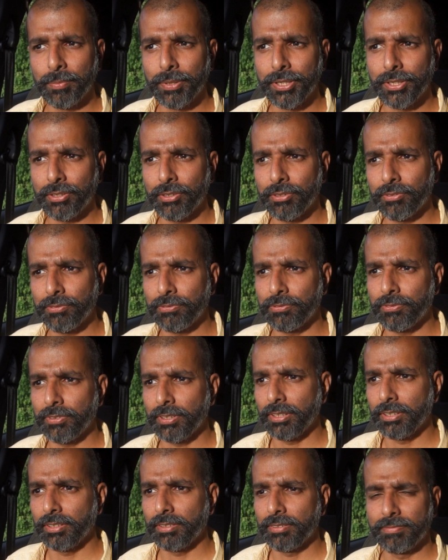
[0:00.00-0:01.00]
bit of
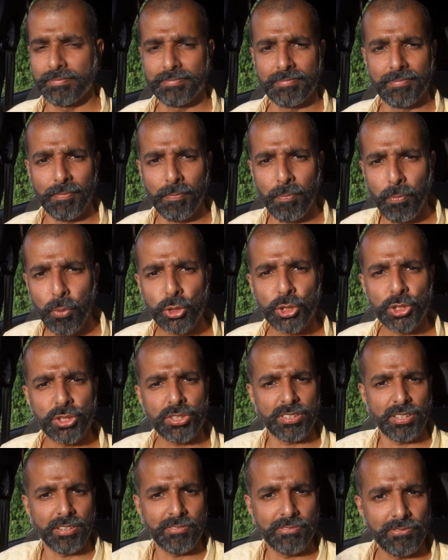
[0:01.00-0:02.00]
butch
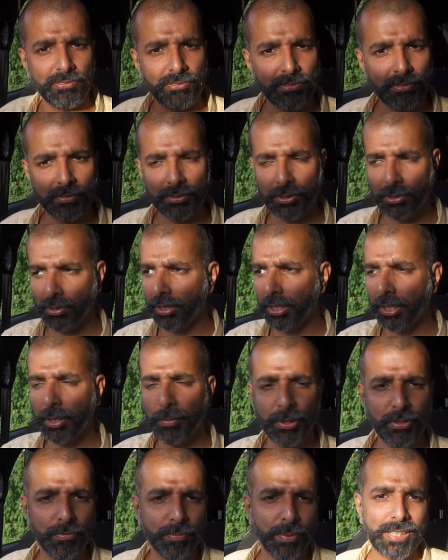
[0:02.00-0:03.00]
stuff, a little
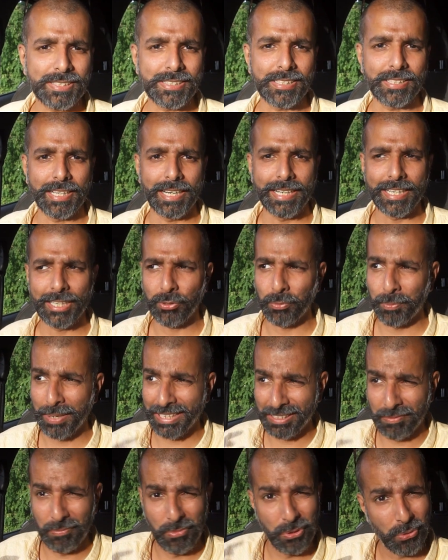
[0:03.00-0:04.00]
bit of plastic cladding to
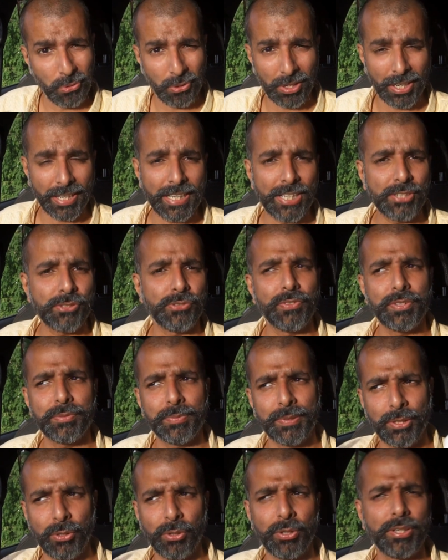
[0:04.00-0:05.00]
make them look like SUVs,
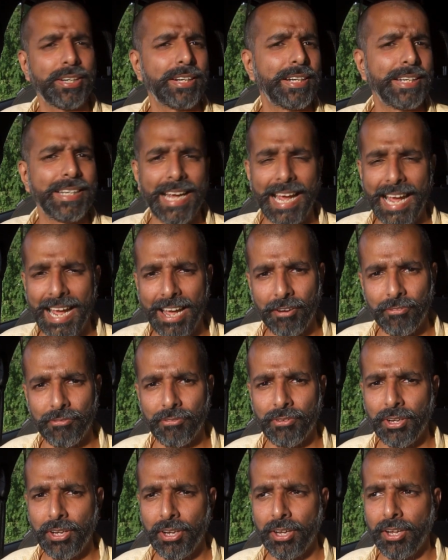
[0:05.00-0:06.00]
but they don't really have